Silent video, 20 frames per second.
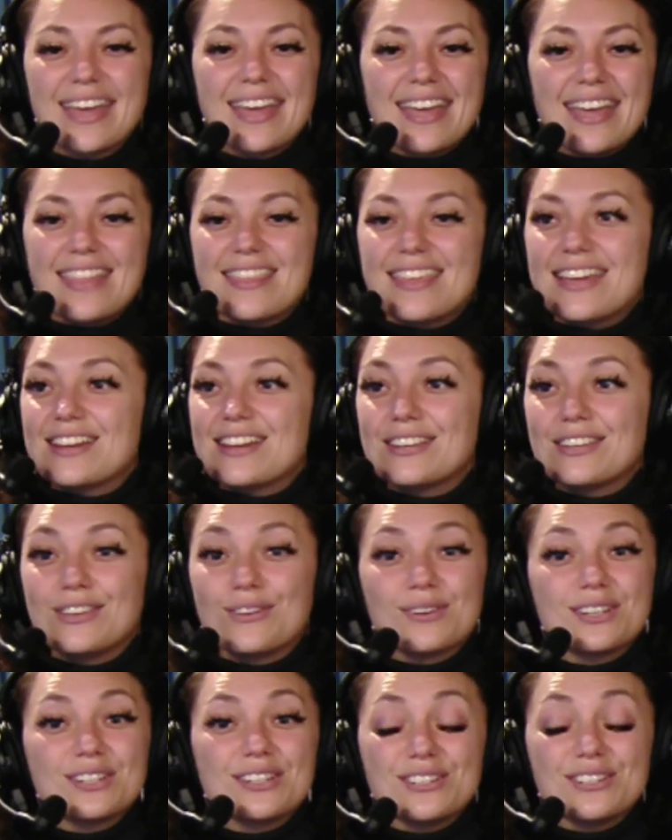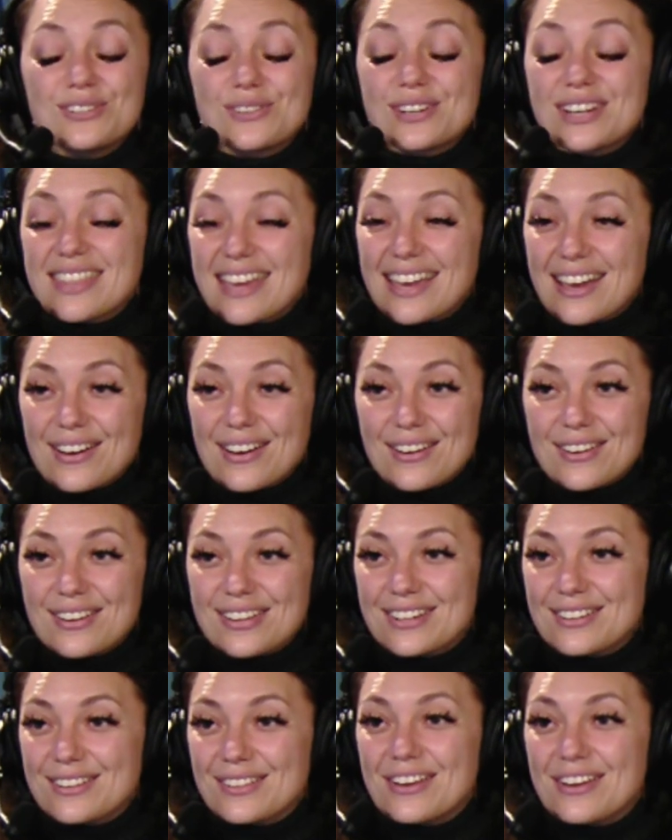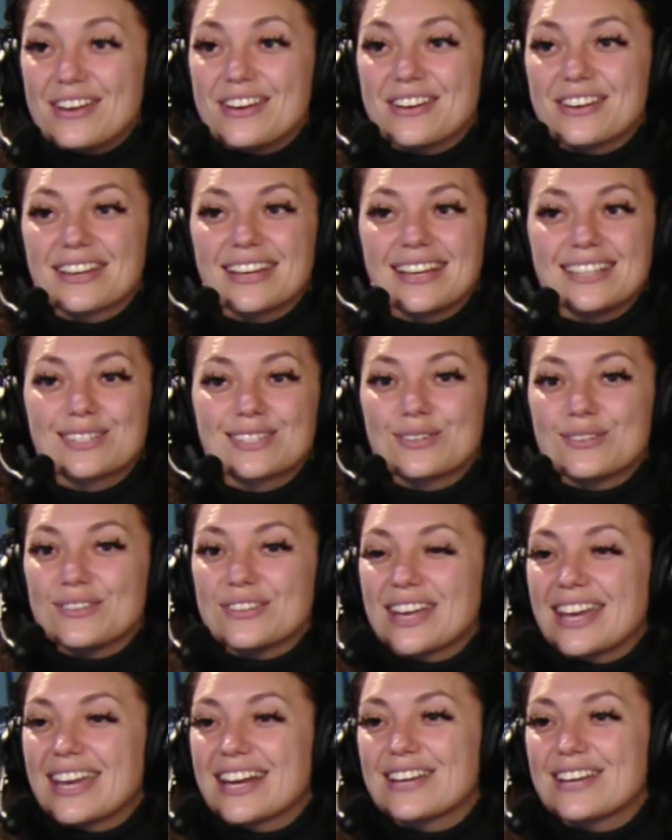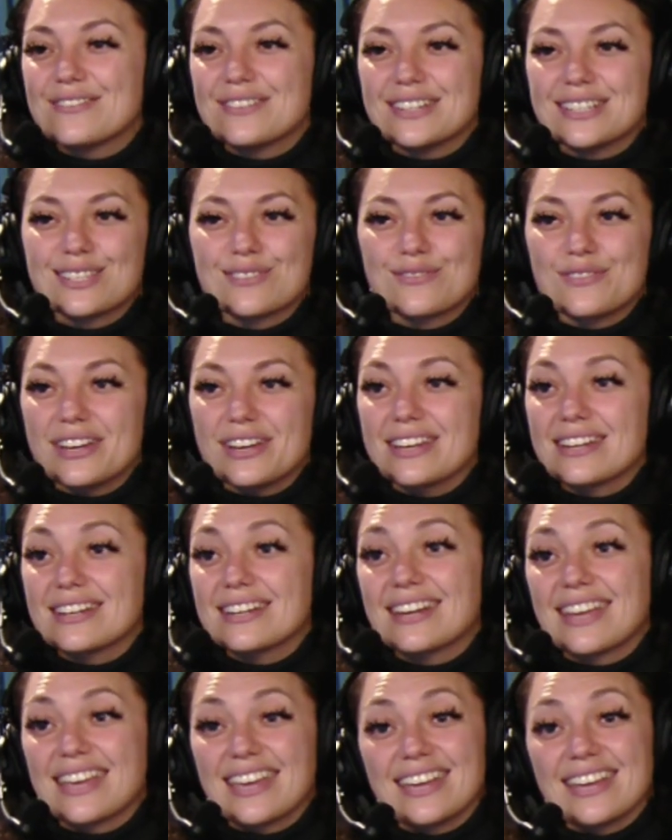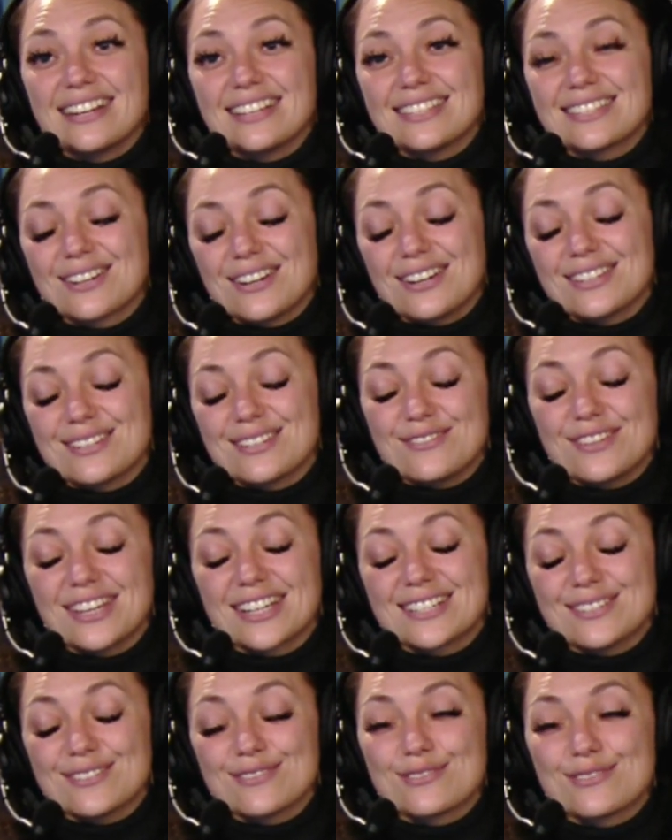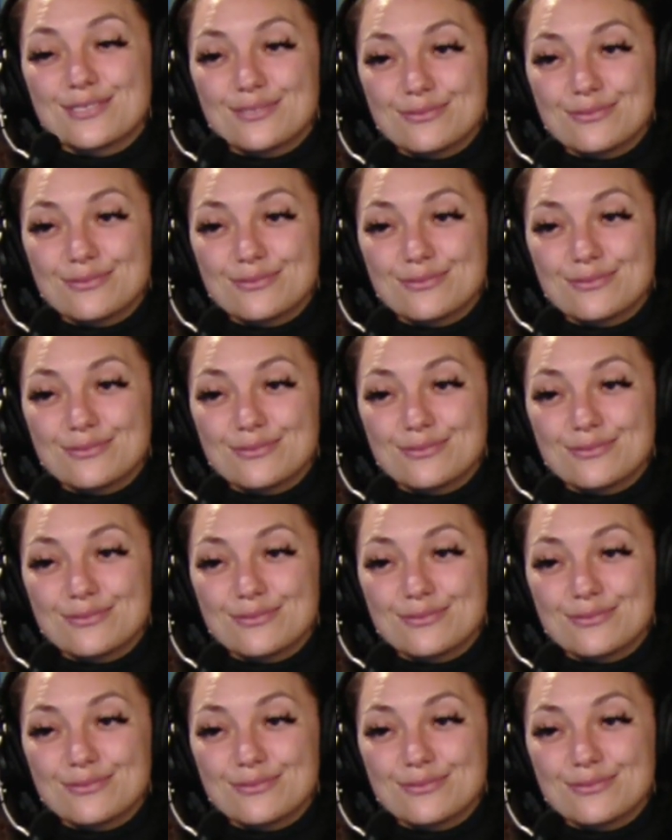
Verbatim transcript: And then you can enjoy that all year long. It's creative, it's fun, and it's cost effective.